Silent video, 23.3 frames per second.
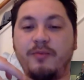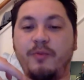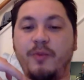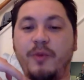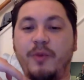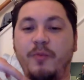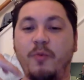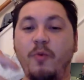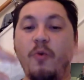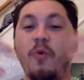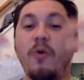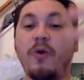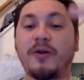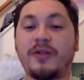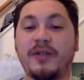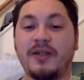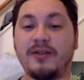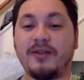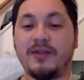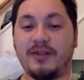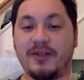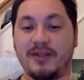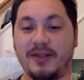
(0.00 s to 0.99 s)
we
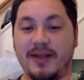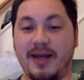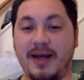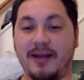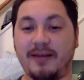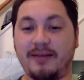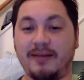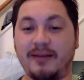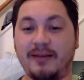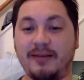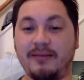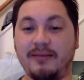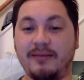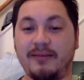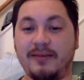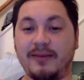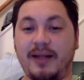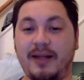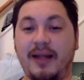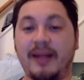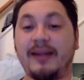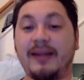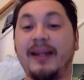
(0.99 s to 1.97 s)
walked into that
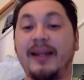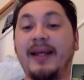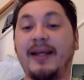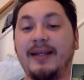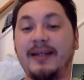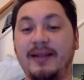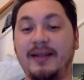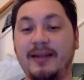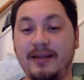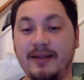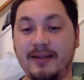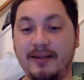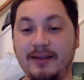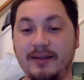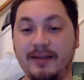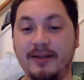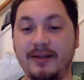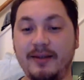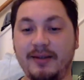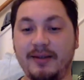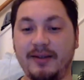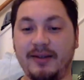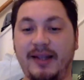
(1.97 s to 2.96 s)
Lake
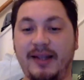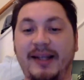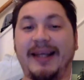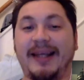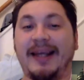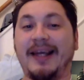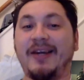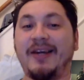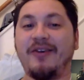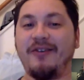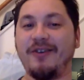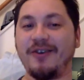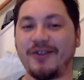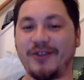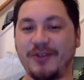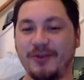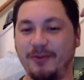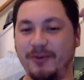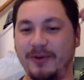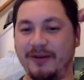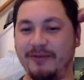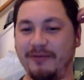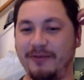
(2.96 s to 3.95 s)
Icarus
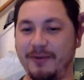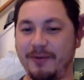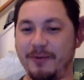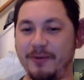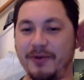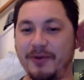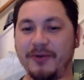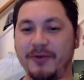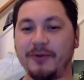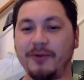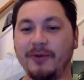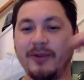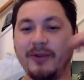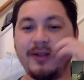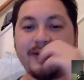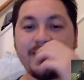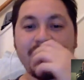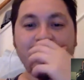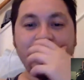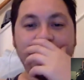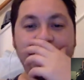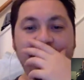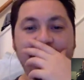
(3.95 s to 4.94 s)
or whatever we want to call it,
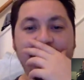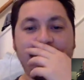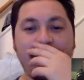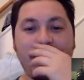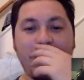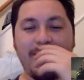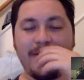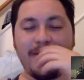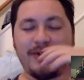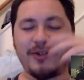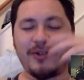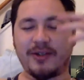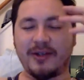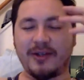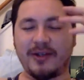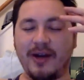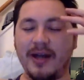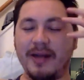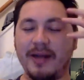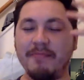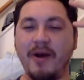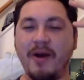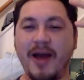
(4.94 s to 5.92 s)
I just
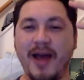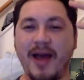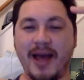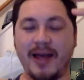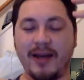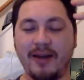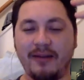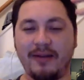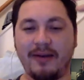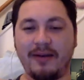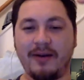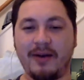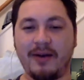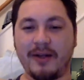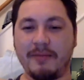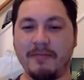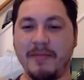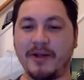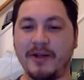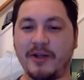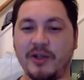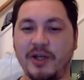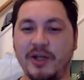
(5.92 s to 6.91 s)
in my head I
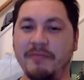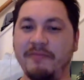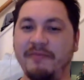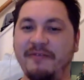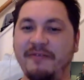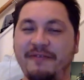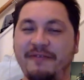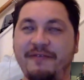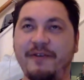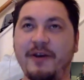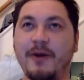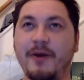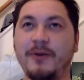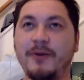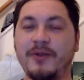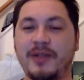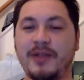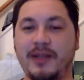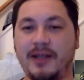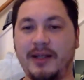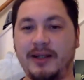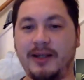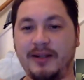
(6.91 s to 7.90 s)
imagine him
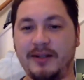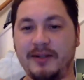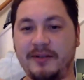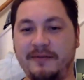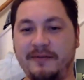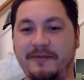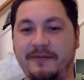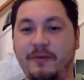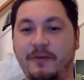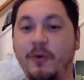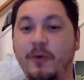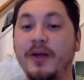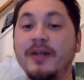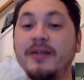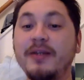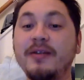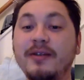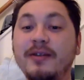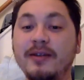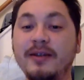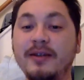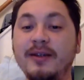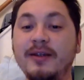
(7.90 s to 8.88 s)
floating in this
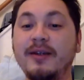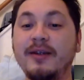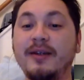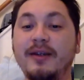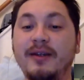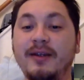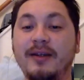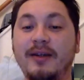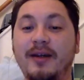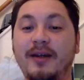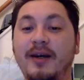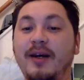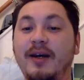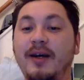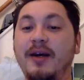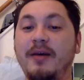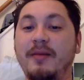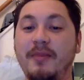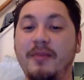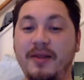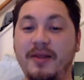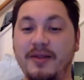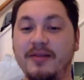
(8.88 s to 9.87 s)
void,
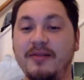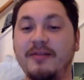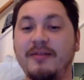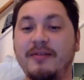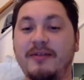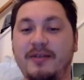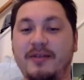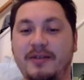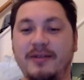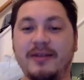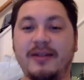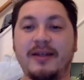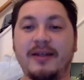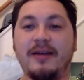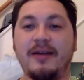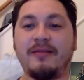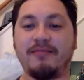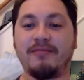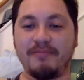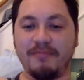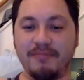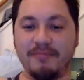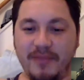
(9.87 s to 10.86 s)
and
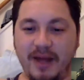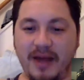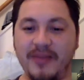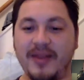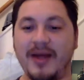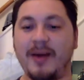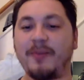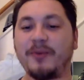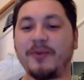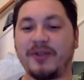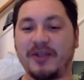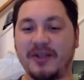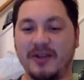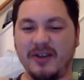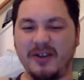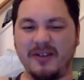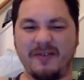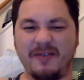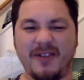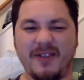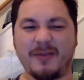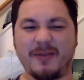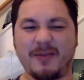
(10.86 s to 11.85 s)
that was kind
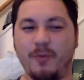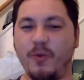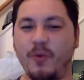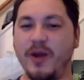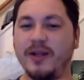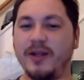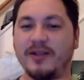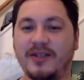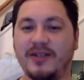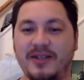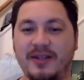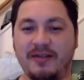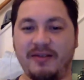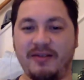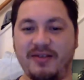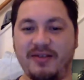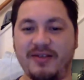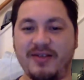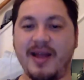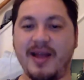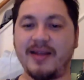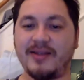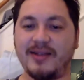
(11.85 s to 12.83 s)
of this weird
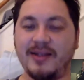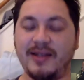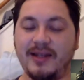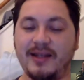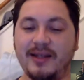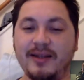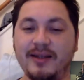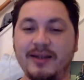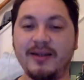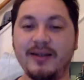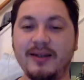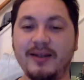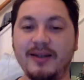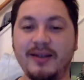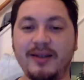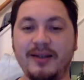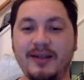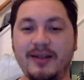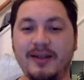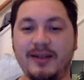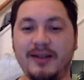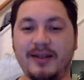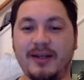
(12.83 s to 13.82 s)
synthetic
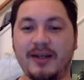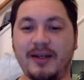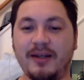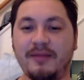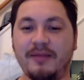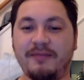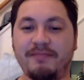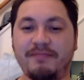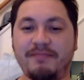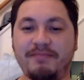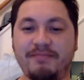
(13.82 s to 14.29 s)
kind of